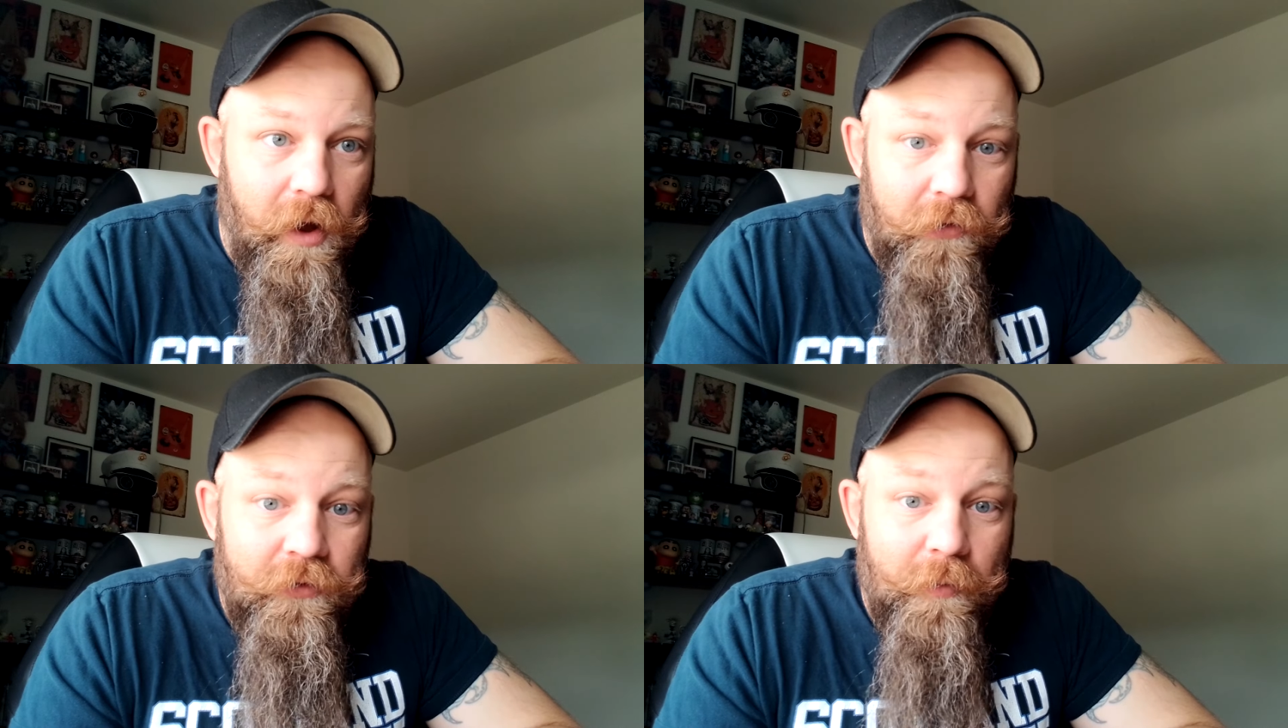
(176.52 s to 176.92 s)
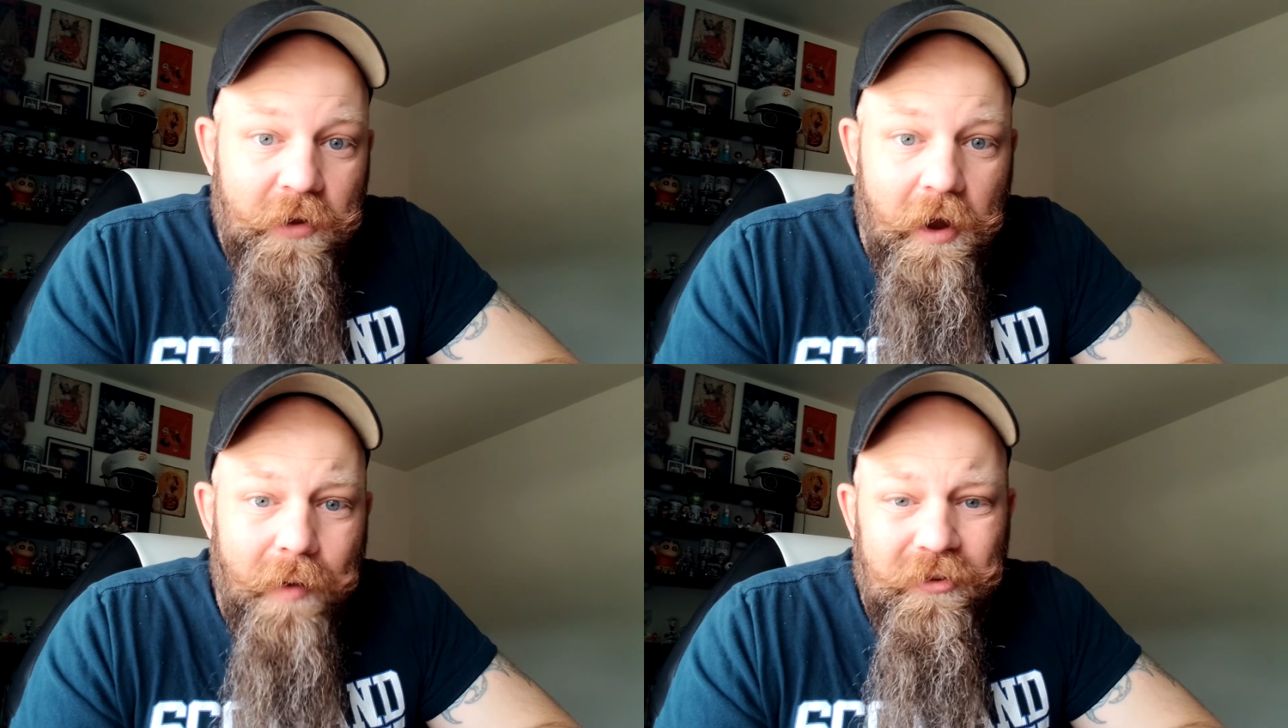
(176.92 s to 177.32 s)

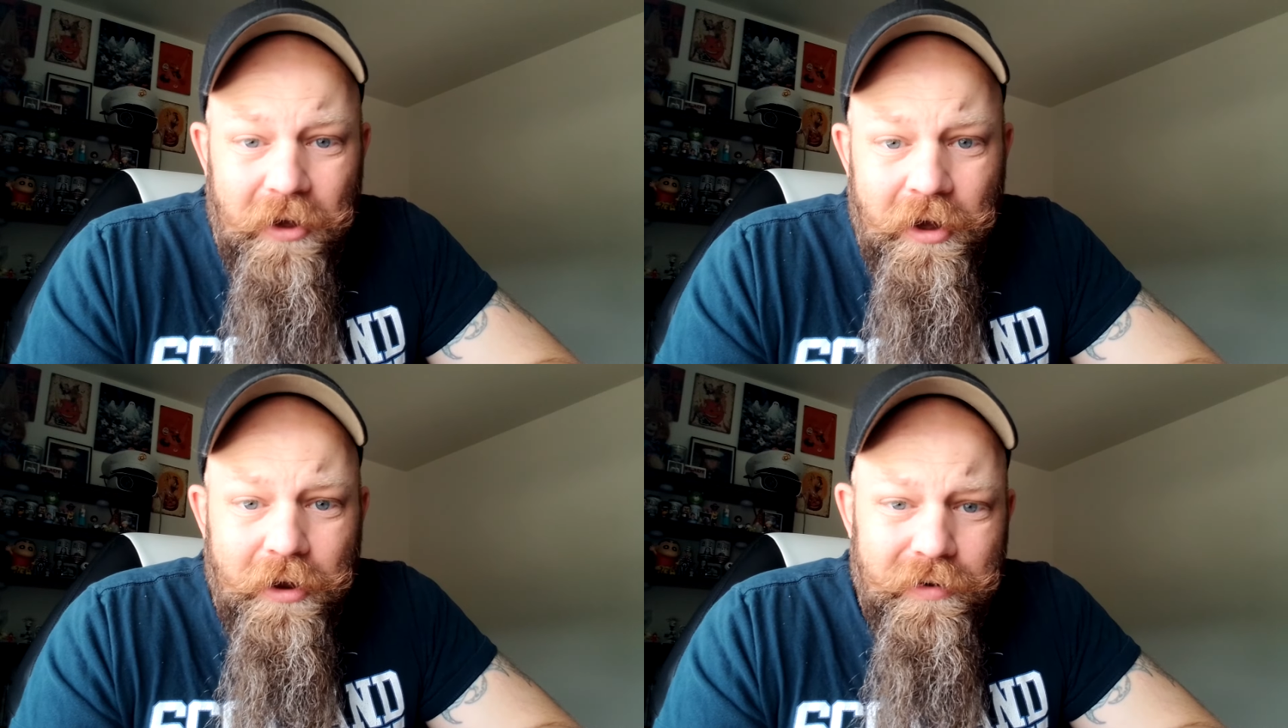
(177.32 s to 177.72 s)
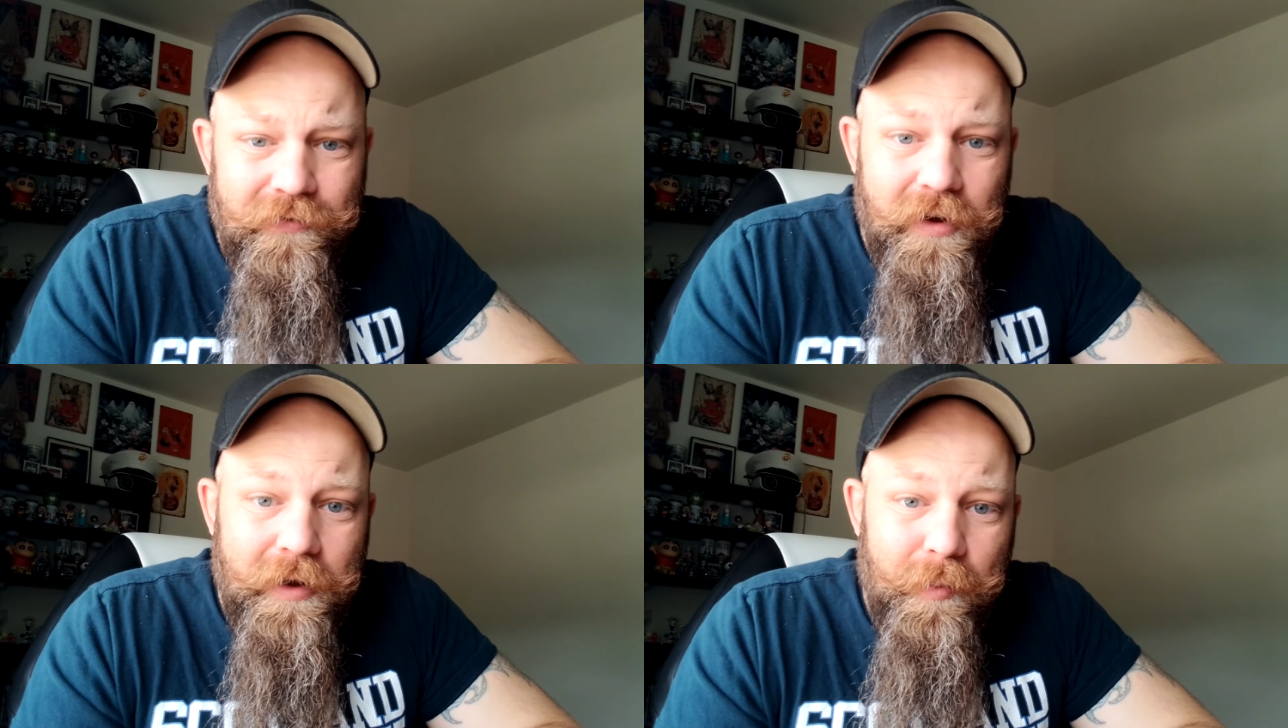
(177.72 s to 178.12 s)
sometimes 100
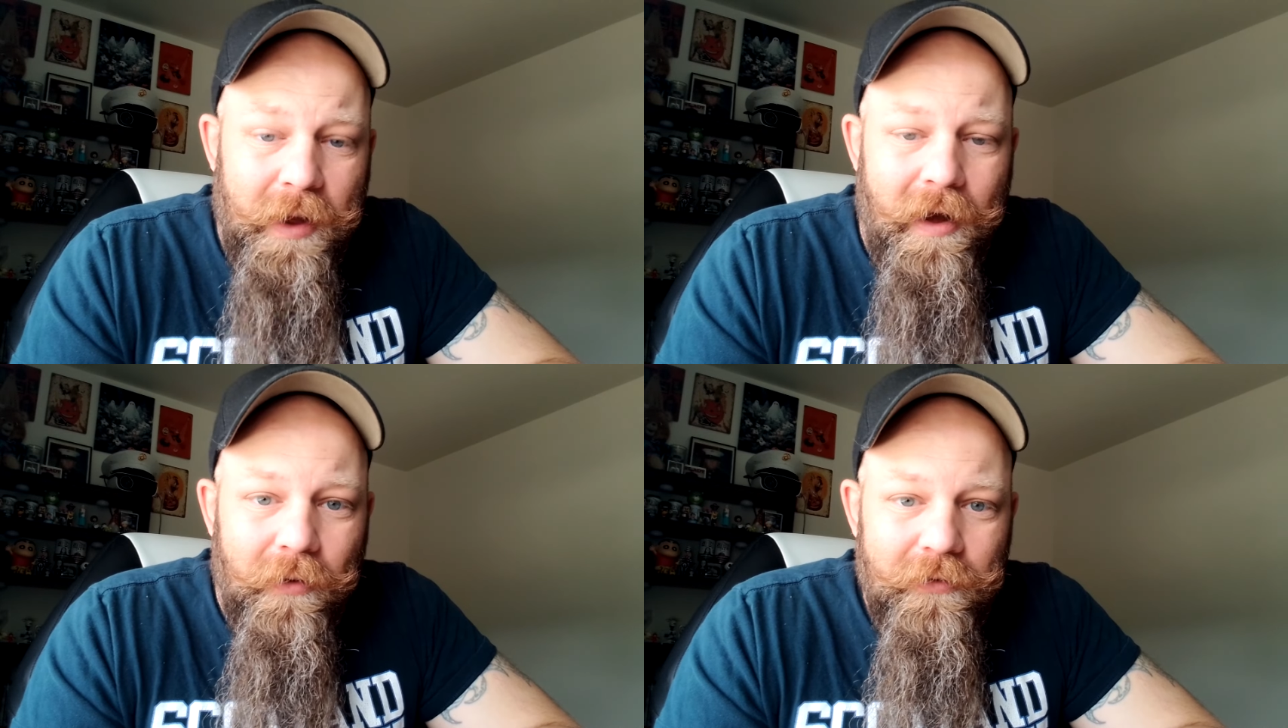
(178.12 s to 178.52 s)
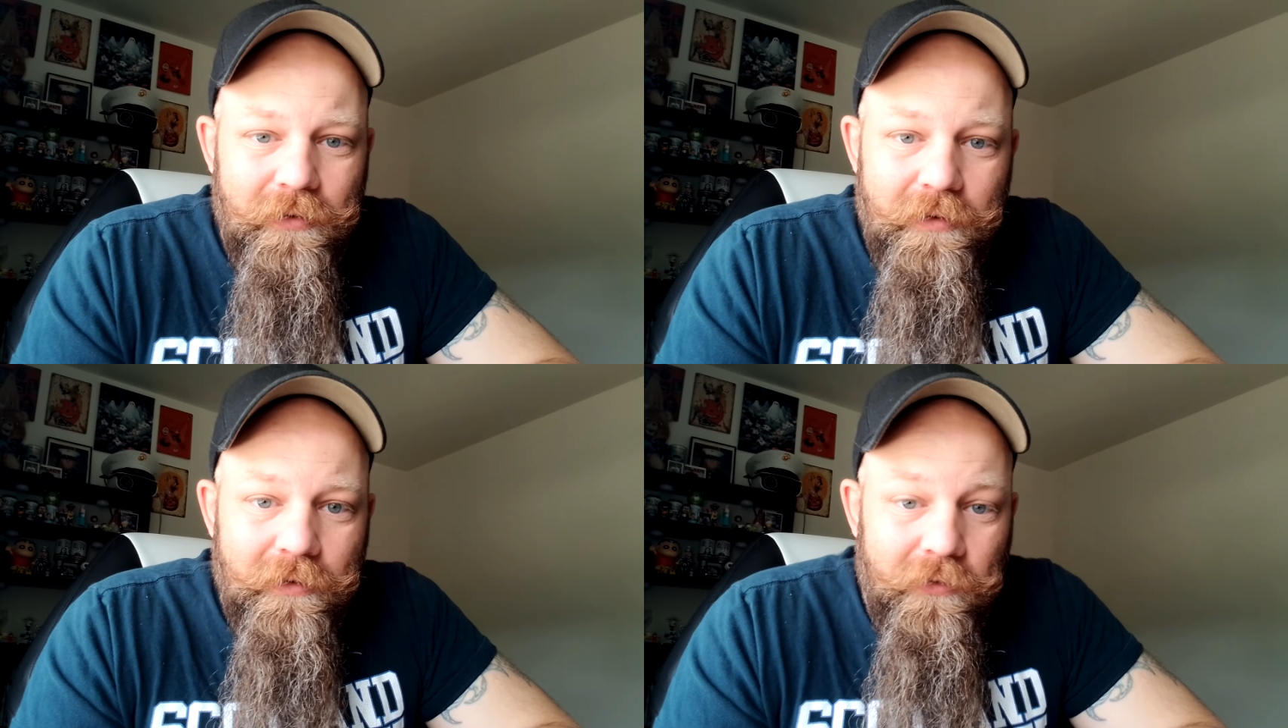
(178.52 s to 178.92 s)
fucking
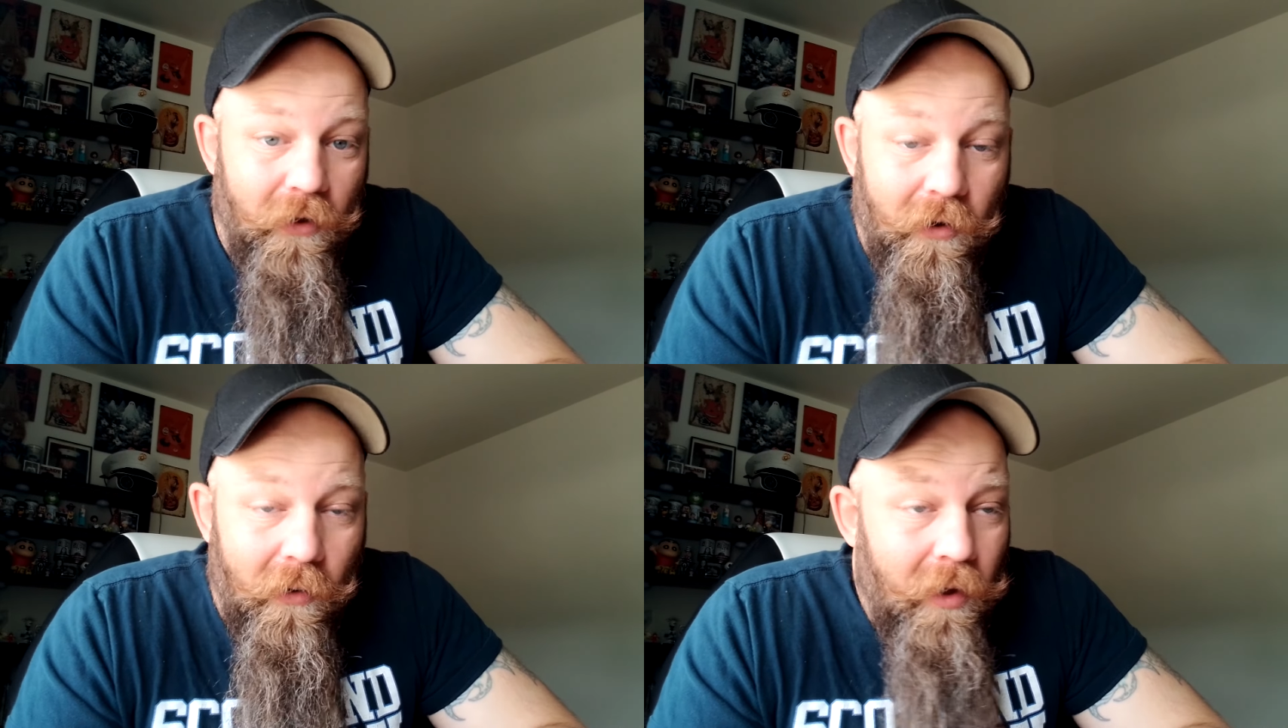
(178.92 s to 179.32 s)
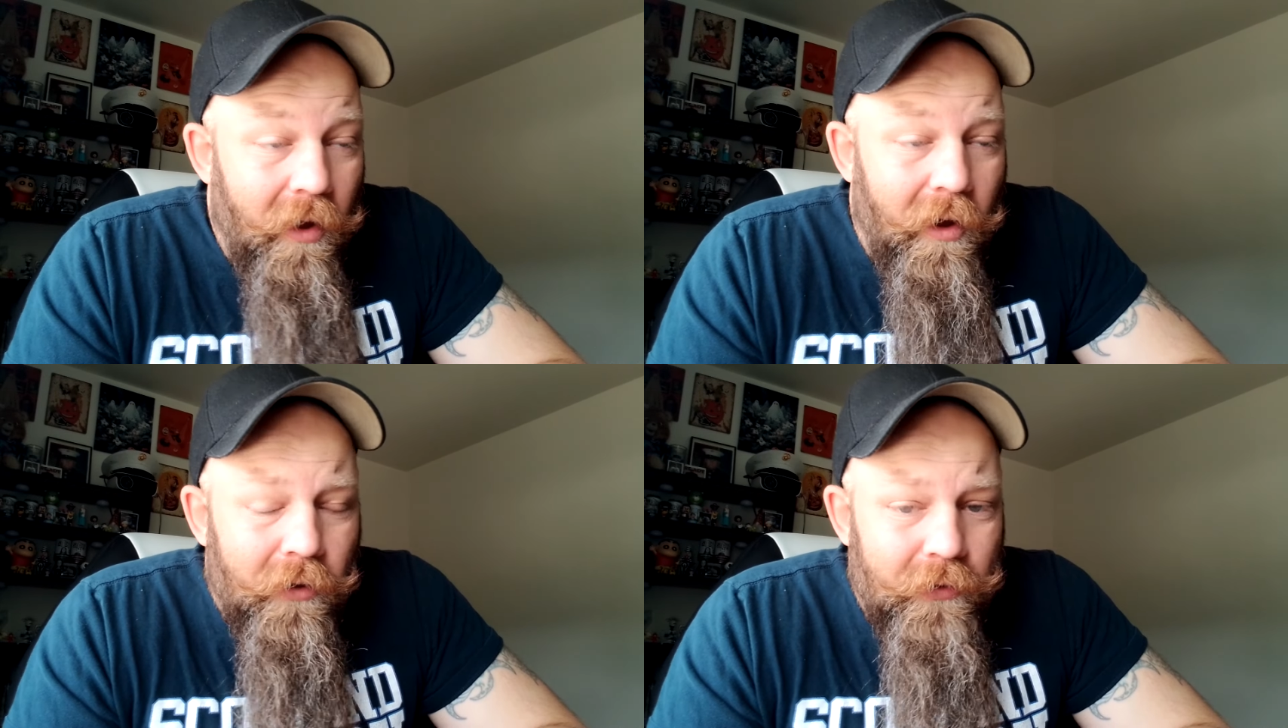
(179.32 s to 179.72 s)
pounds. So
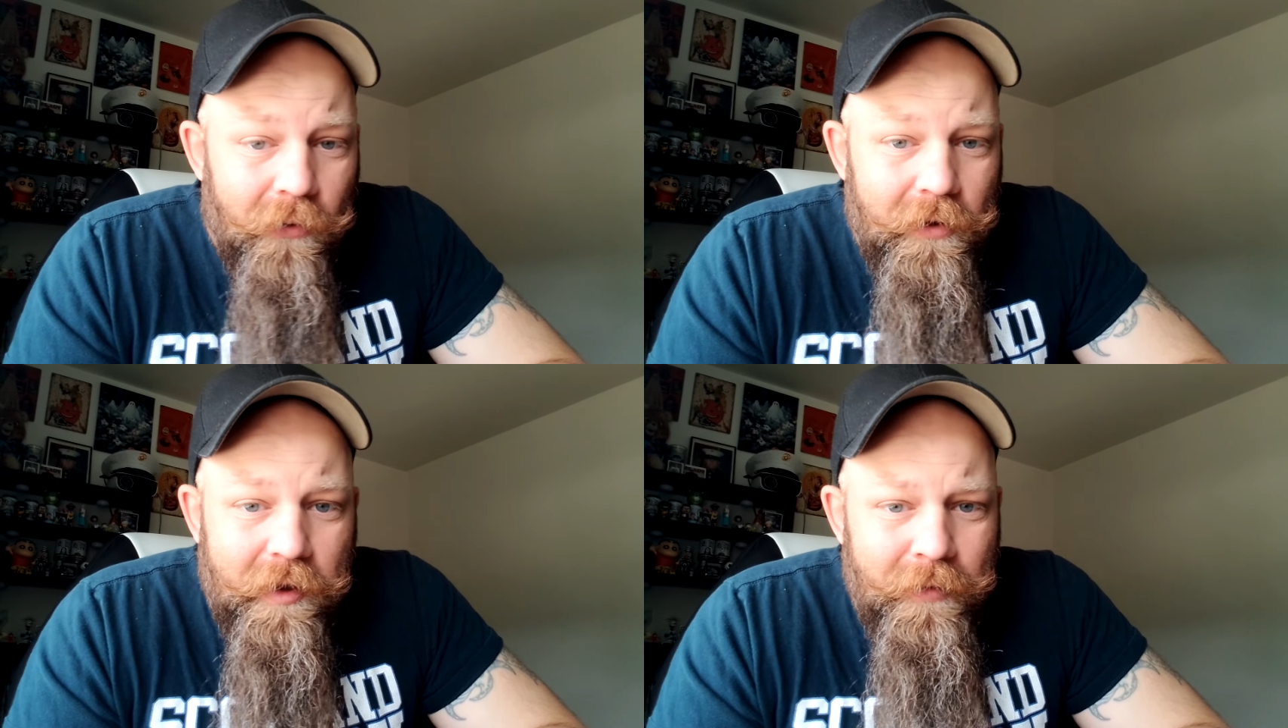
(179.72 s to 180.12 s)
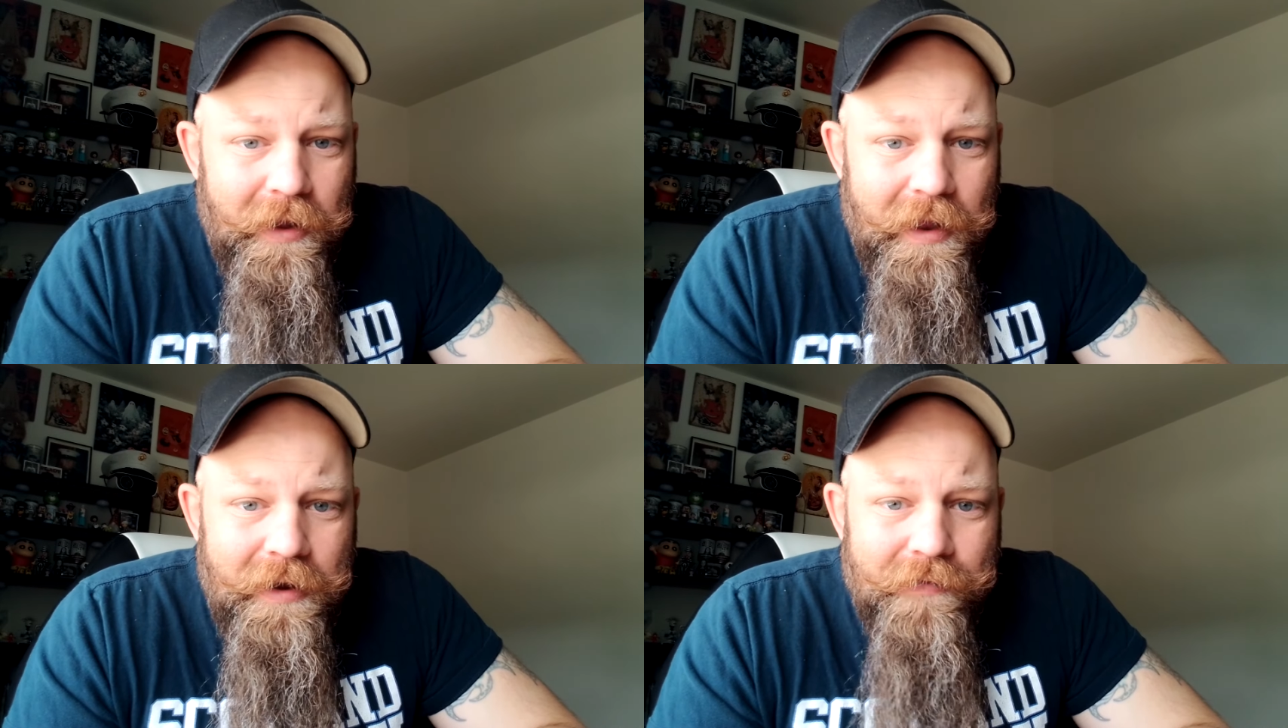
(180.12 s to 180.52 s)
don't give me any